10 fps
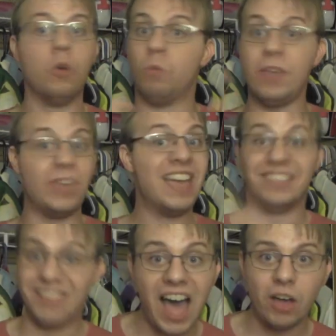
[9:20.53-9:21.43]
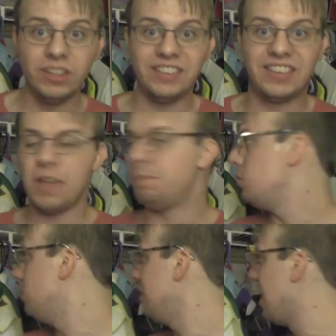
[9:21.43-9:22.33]
With not only
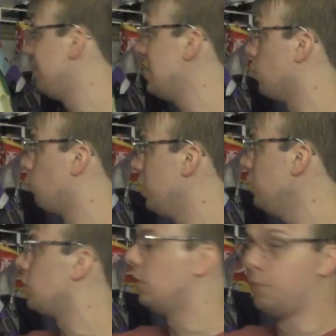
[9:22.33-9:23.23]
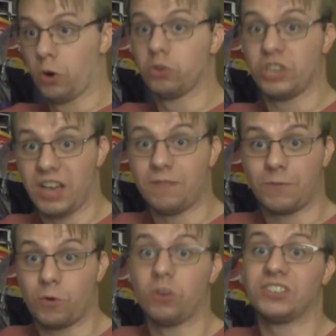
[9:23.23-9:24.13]
debuting the original version of,
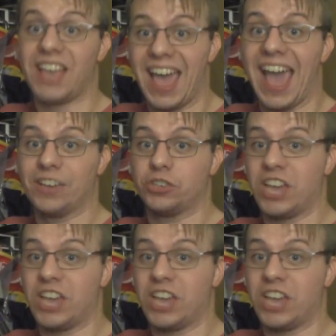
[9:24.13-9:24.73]
of course, Ash